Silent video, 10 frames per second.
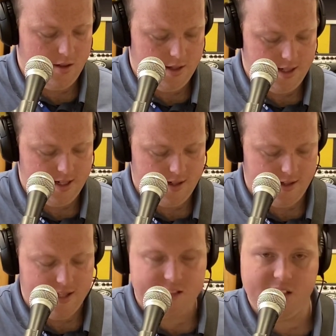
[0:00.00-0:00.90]
and
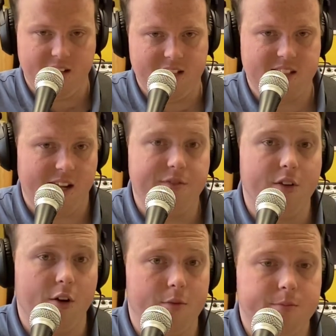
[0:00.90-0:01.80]
that's an F
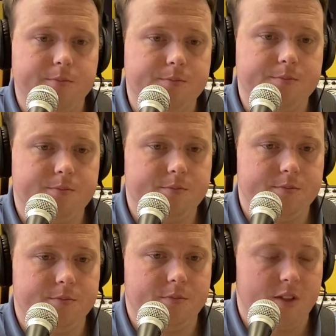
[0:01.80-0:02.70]
note.
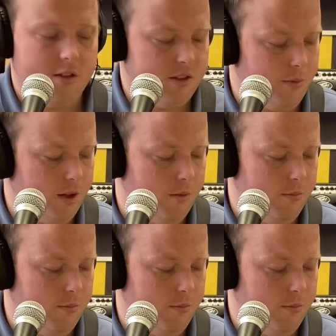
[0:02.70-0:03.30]
So we got